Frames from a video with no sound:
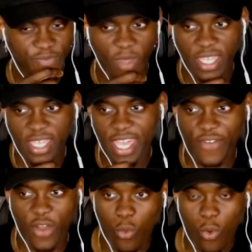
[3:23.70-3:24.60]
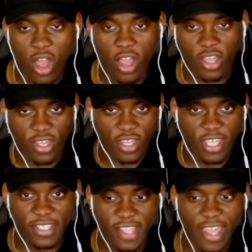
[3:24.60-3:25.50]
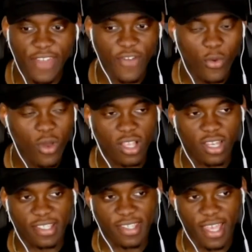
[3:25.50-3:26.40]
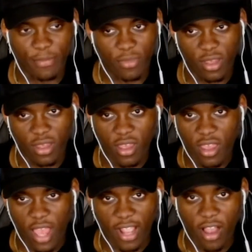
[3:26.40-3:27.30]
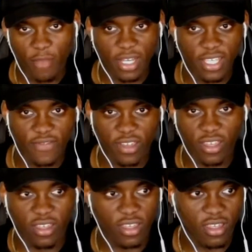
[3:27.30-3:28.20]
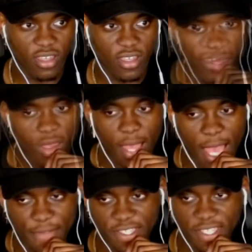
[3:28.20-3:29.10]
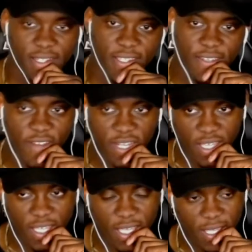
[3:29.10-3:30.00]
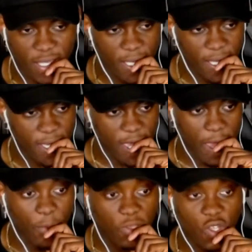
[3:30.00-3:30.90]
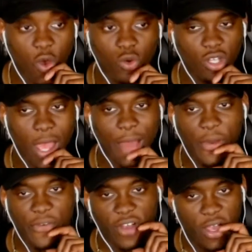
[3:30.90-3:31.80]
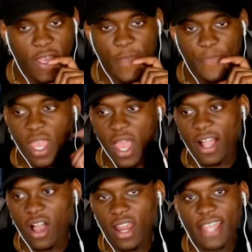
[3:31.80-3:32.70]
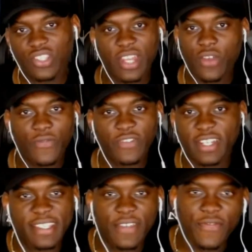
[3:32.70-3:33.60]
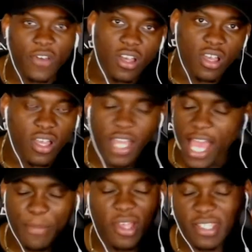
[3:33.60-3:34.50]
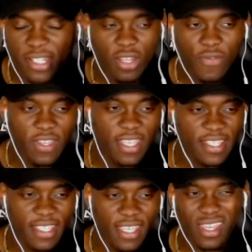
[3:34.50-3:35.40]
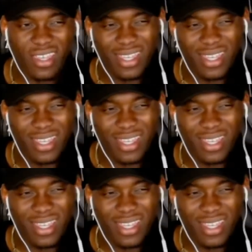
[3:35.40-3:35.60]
He gave her work. His guy gave her work last time. I can't believe it. I've seen this already. And it was cold though. However, I can't lie to you, I don't think that's it for her. I personally don't think it's it.